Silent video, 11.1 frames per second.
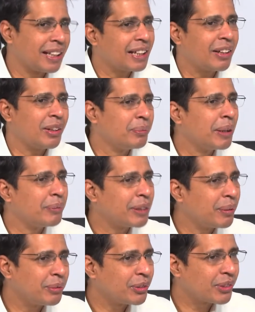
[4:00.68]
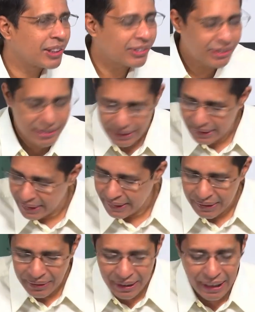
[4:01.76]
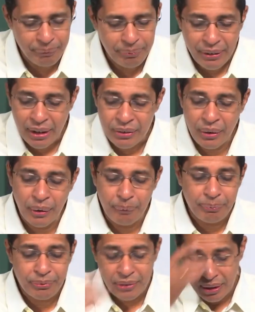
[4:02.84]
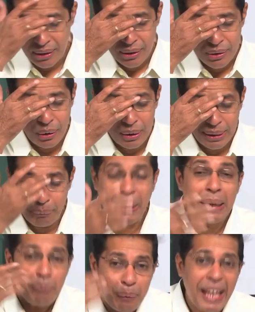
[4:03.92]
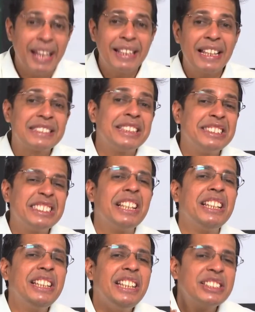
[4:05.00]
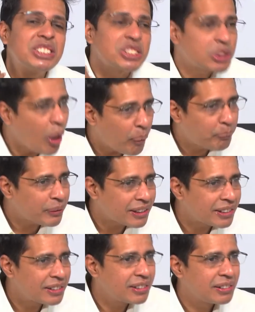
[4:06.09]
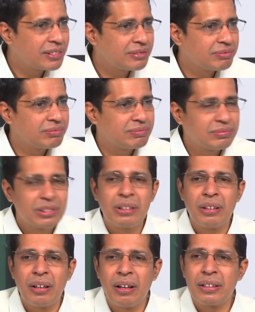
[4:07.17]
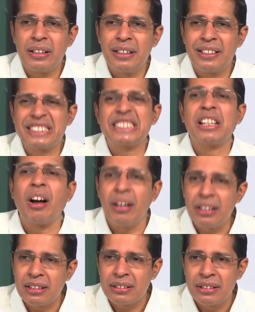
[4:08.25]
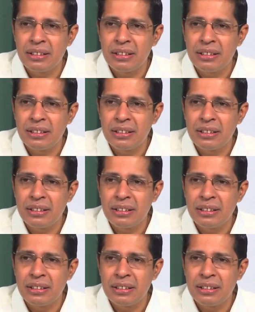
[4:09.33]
correct or may become useless. Okay. So, so, the pipeline essentially is stopped or it is stalled